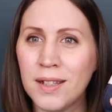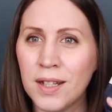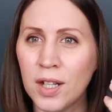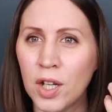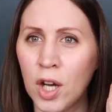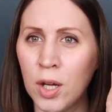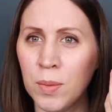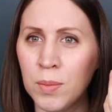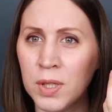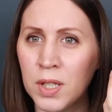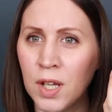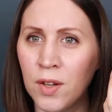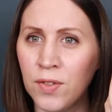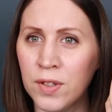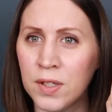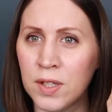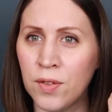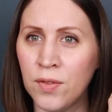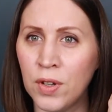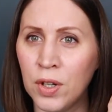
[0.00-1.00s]
comes off
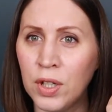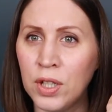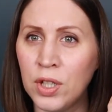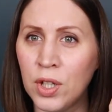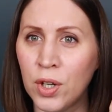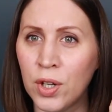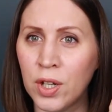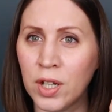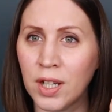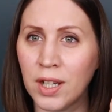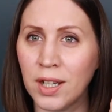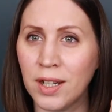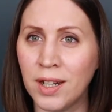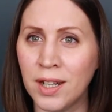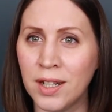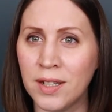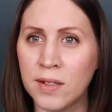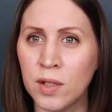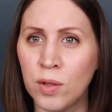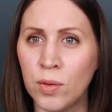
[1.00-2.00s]
as a very dark,
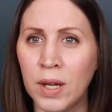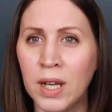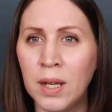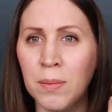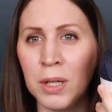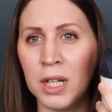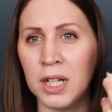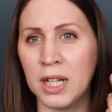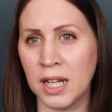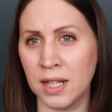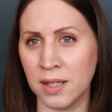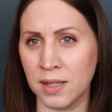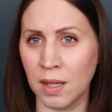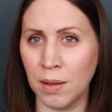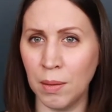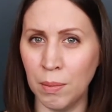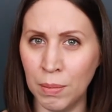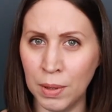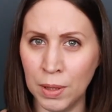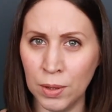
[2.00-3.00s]
nice grey, but it has
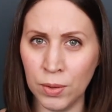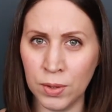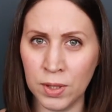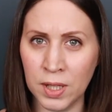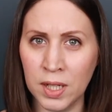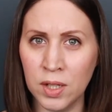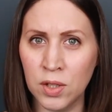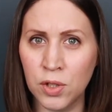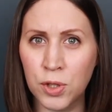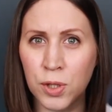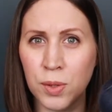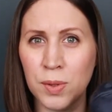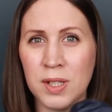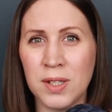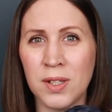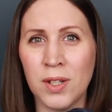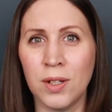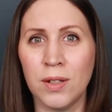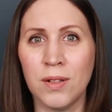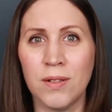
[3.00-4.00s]
that blue tinge, so it's
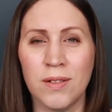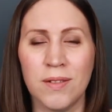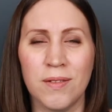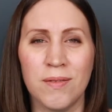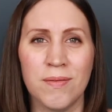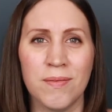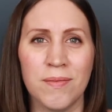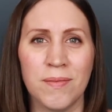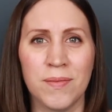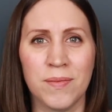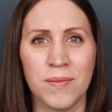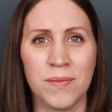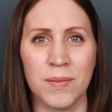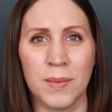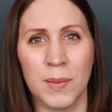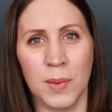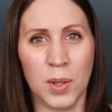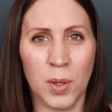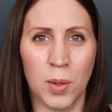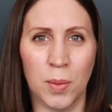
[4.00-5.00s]
not
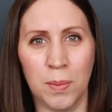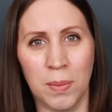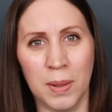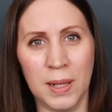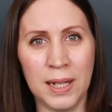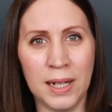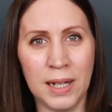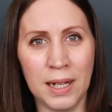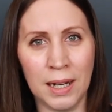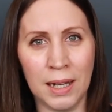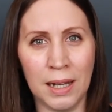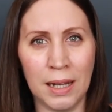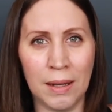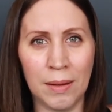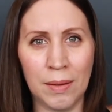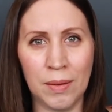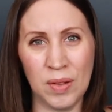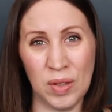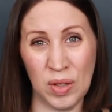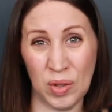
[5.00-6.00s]

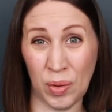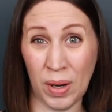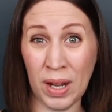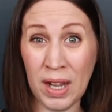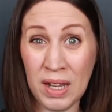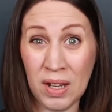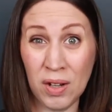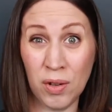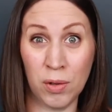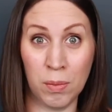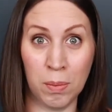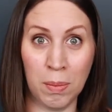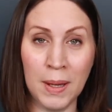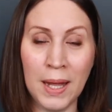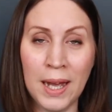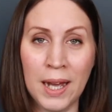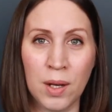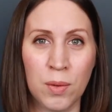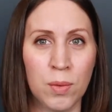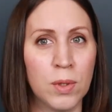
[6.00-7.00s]
completely grey or
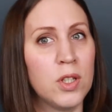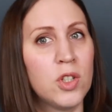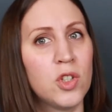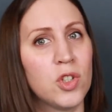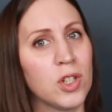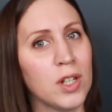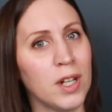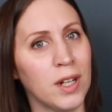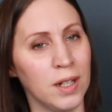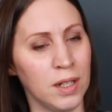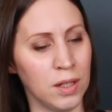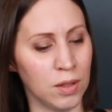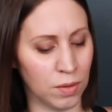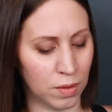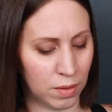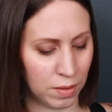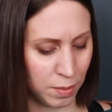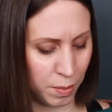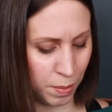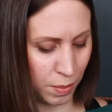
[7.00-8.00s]
black, which I
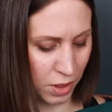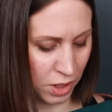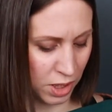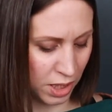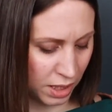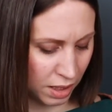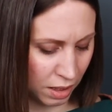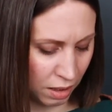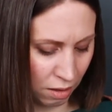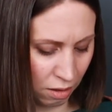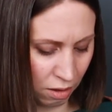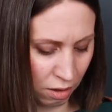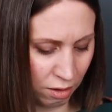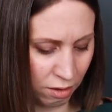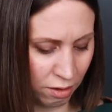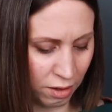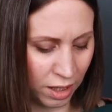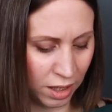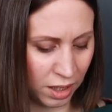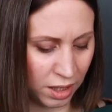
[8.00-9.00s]
don't particularly
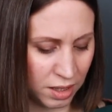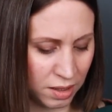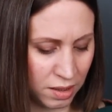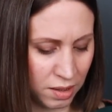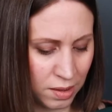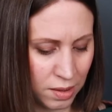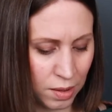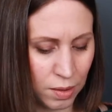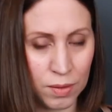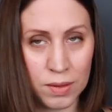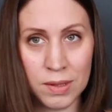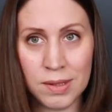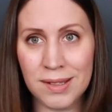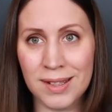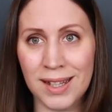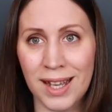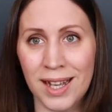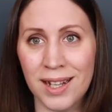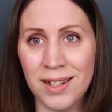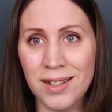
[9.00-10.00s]
think it suits
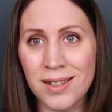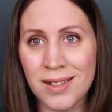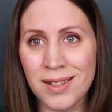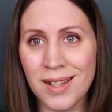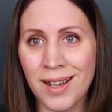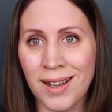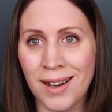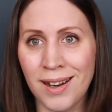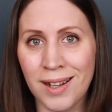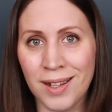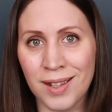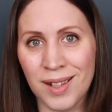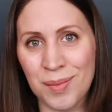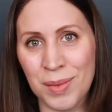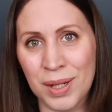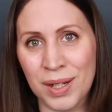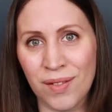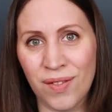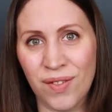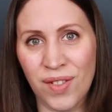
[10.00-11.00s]
kids. I like them
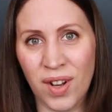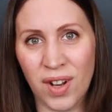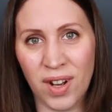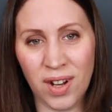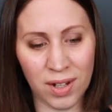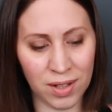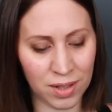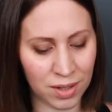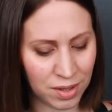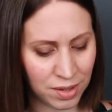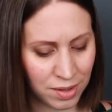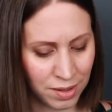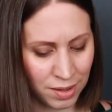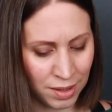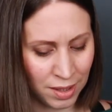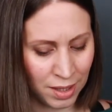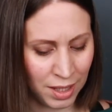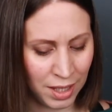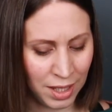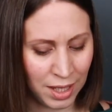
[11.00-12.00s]
in fun colors.
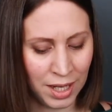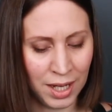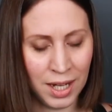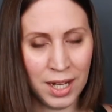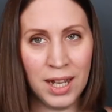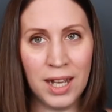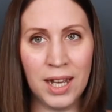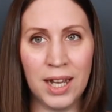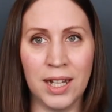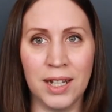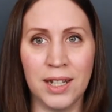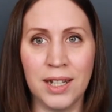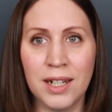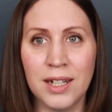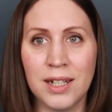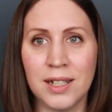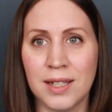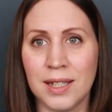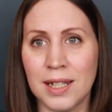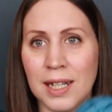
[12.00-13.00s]
And then
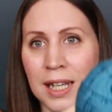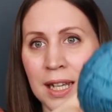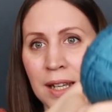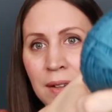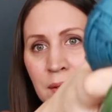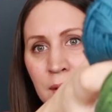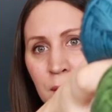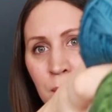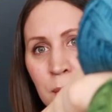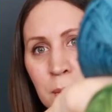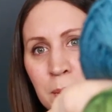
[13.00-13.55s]
the sleeves will